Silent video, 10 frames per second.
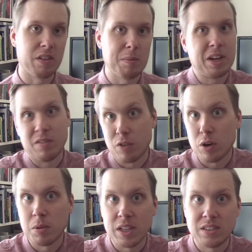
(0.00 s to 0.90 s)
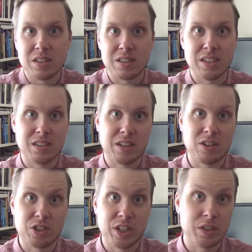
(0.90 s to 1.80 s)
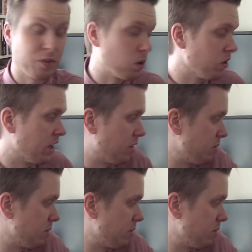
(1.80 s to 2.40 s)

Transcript: They make convertible lenses that'll change focal length,